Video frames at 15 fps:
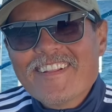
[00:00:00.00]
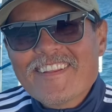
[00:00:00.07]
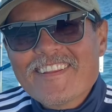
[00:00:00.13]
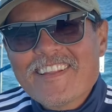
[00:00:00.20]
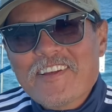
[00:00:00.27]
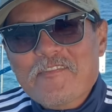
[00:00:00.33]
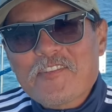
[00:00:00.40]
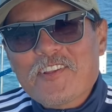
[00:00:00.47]

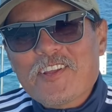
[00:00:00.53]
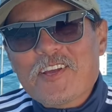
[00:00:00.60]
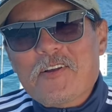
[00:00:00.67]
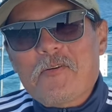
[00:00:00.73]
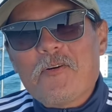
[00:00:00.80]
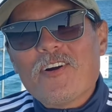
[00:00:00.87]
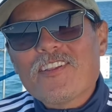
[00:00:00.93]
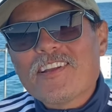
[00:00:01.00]
Definitely a
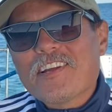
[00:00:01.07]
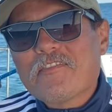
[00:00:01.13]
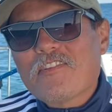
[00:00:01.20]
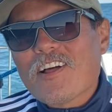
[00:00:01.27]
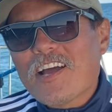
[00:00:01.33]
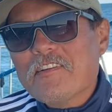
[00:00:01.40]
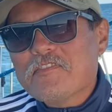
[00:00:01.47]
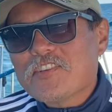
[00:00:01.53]
quality of
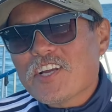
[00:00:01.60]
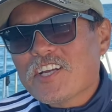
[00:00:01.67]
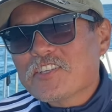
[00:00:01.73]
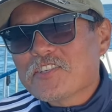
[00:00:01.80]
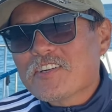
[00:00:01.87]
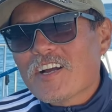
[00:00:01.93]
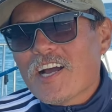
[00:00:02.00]
life changer.